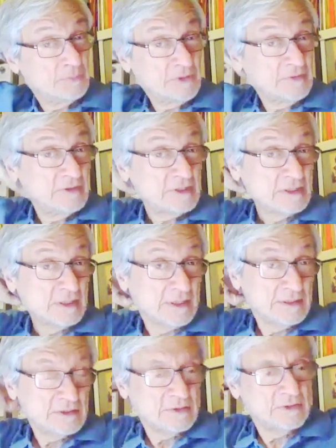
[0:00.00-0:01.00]
previous
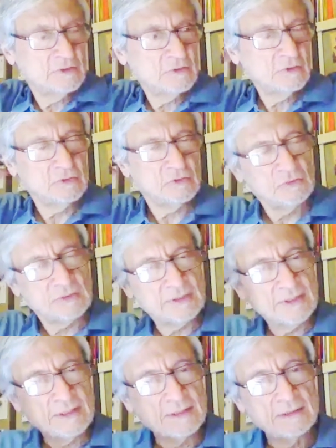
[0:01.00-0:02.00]
night so that you're not too
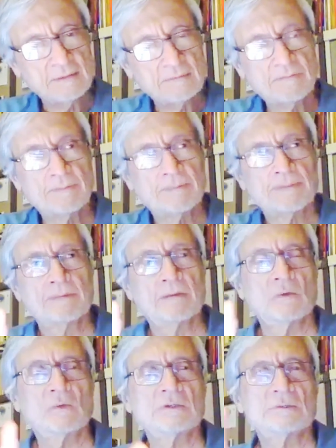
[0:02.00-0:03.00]
tired.
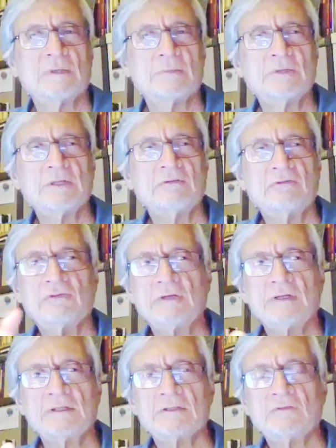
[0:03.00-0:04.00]
One's memory
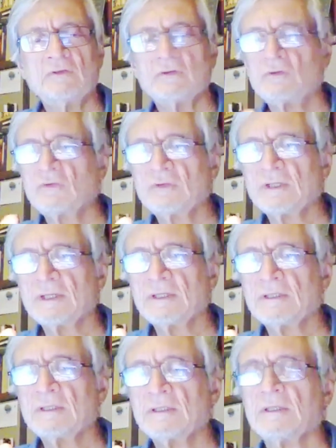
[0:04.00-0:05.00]
fades if you're too tired.
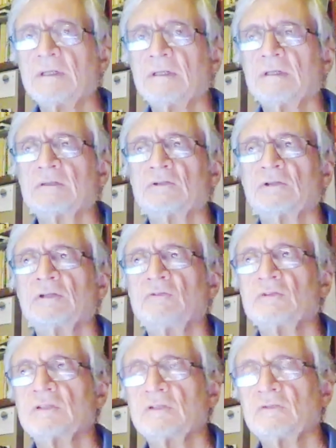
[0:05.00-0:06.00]
So give
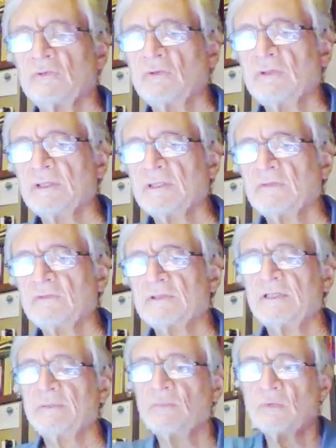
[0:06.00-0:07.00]
yourself a good night of
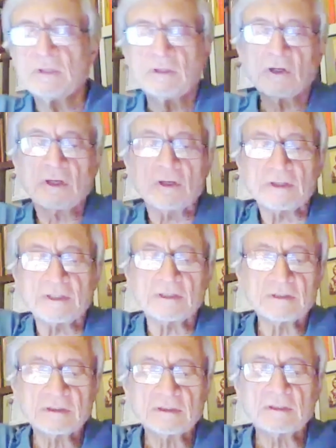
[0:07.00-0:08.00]
sleep. Work hard
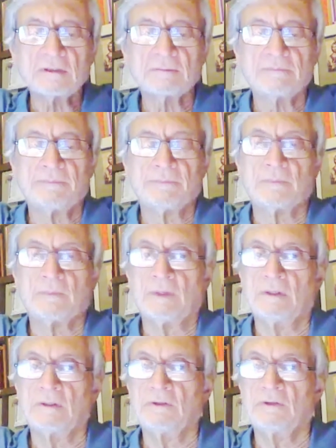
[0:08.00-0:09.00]
until
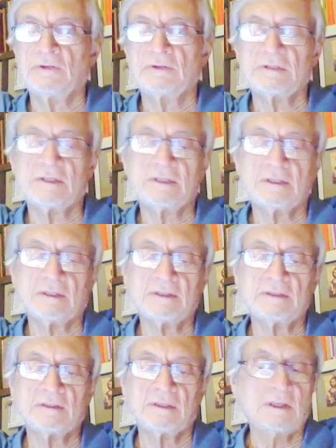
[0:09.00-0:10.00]
Thursday night
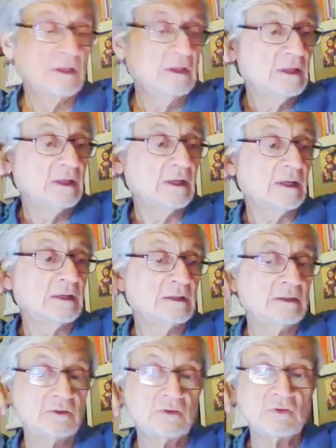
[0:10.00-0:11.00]
and
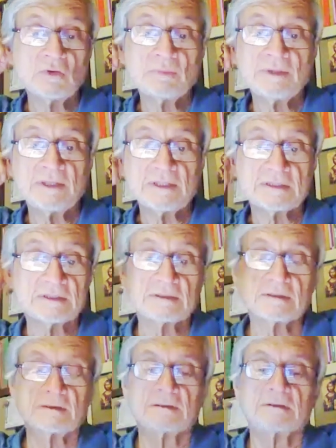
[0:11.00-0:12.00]
do your best.
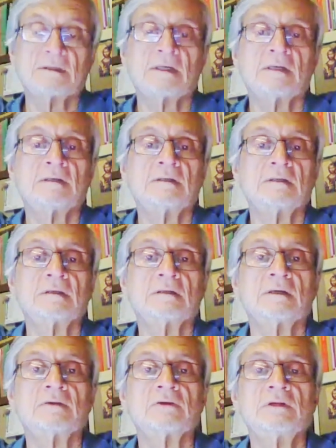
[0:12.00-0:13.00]
And I
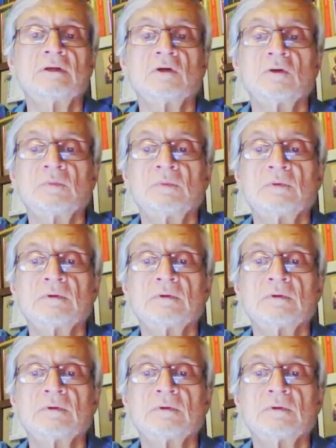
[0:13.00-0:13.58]
really hope